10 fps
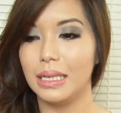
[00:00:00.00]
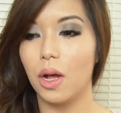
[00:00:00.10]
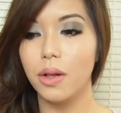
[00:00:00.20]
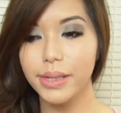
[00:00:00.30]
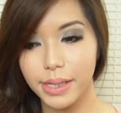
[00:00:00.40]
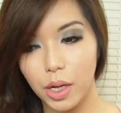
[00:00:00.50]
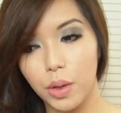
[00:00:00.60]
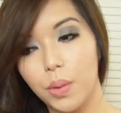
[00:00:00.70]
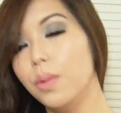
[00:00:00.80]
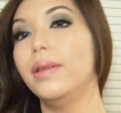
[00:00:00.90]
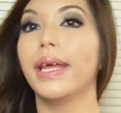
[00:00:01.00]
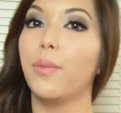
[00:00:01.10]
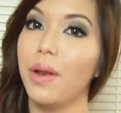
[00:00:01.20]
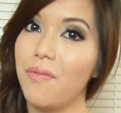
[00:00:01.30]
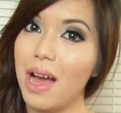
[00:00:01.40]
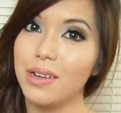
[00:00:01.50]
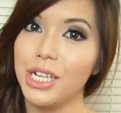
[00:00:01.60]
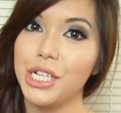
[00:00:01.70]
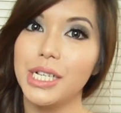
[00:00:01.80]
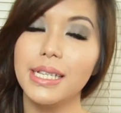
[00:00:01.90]
also liquid
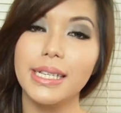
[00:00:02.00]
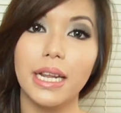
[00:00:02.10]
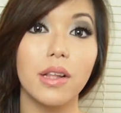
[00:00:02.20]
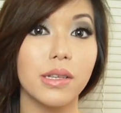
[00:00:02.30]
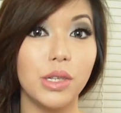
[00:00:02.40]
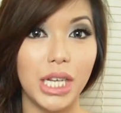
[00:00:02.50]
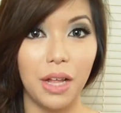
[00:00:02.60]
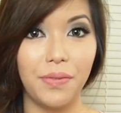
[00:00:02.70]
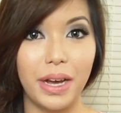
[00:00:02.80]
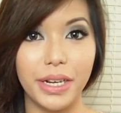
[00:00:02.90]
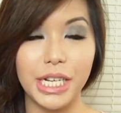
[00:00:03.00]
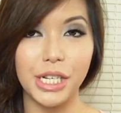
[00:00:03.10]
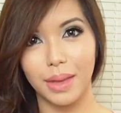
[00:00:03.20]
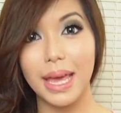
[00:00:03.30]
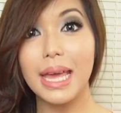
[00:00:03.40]
foundations and also gel foundations.